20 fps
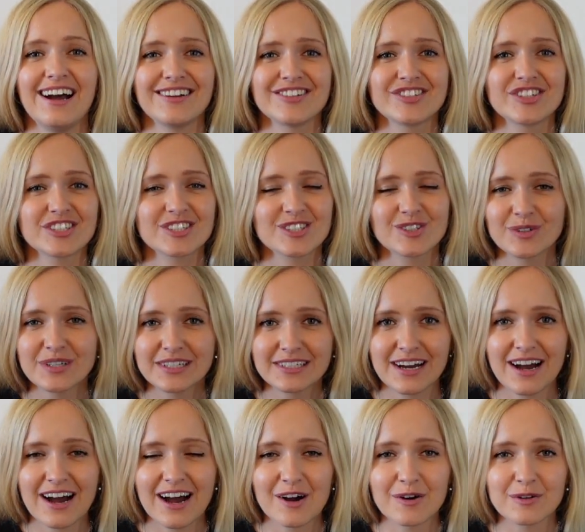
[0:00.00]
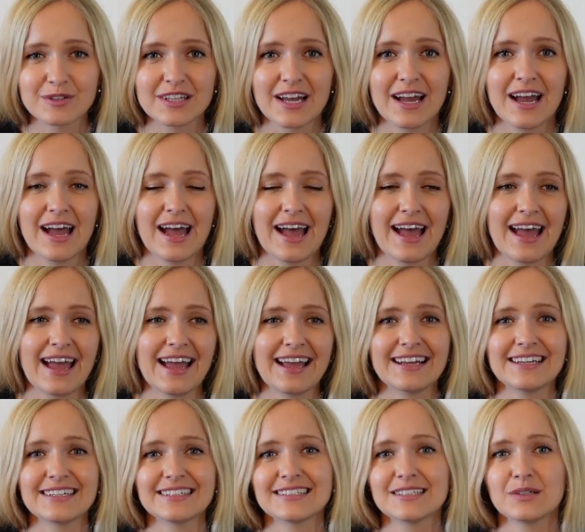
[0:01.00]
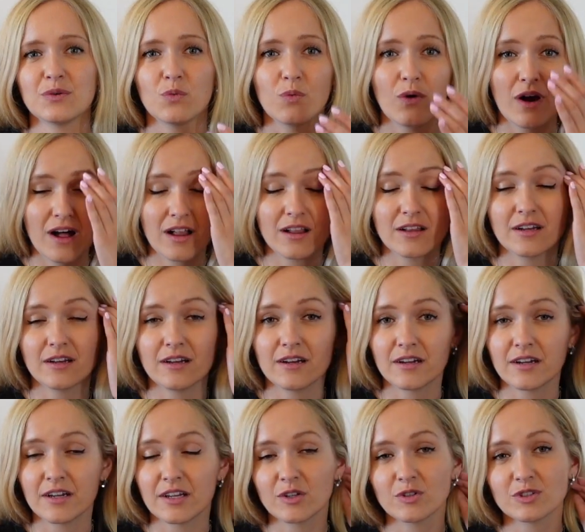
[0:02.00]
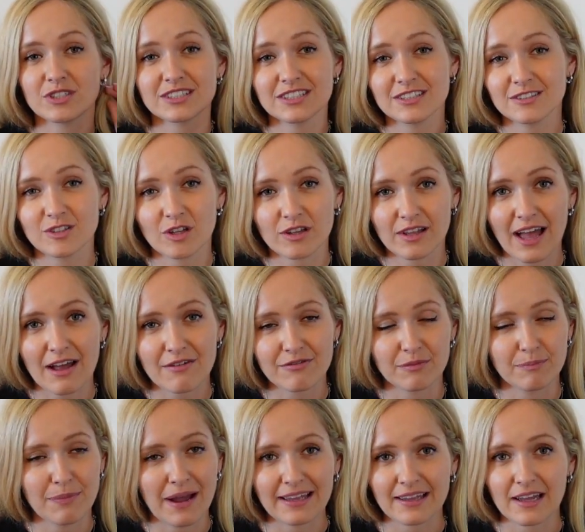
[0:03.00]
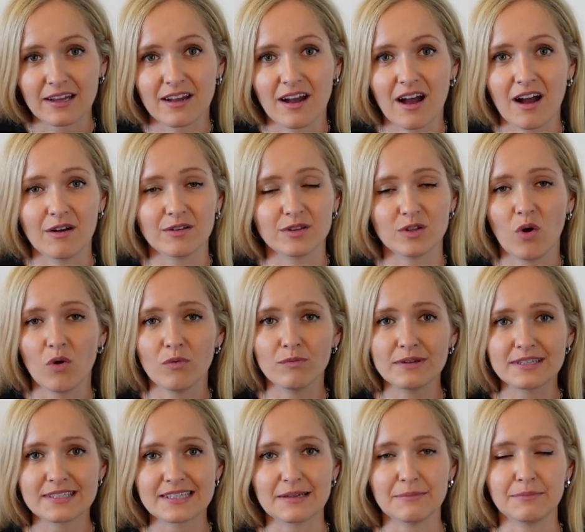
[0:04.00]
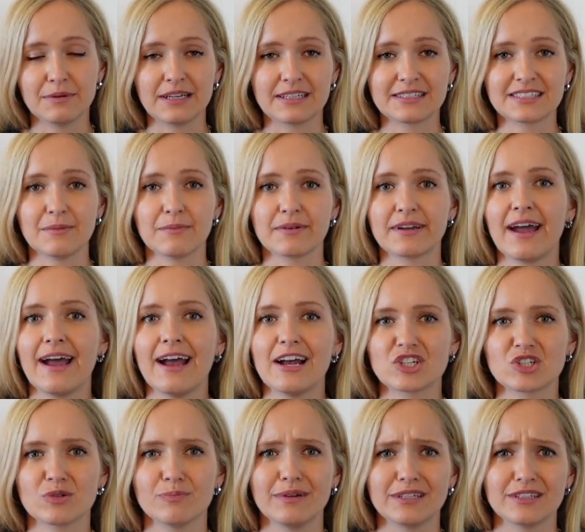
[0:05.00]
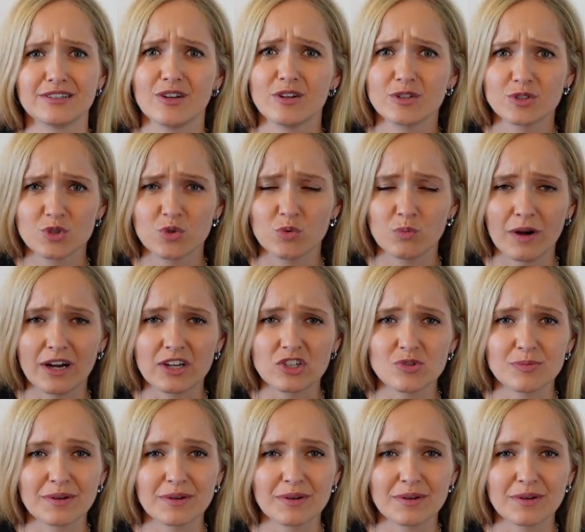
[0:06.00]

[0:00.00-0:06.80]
Just sort it out. And while you still don't have a bank account, obviously bring some cash, but not too much